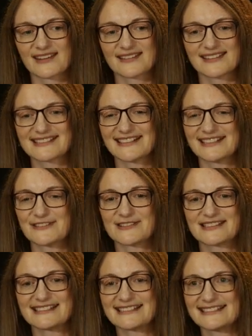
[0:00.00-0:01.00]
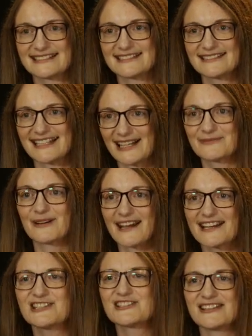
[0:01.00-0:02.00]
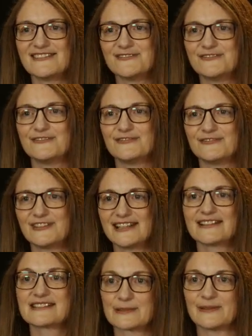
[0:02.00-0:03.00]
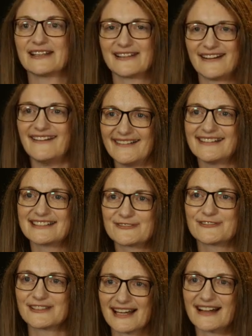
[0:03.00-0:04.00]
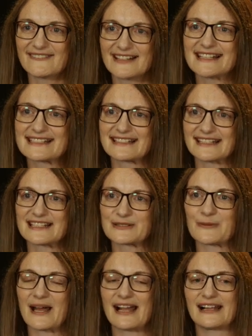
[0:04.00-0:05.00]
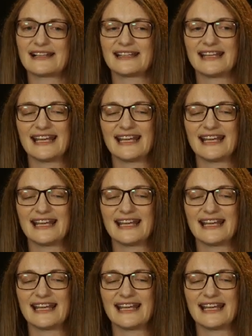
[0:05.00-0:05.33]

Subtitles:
this kind of celebration feels a bit odd for that reason as well.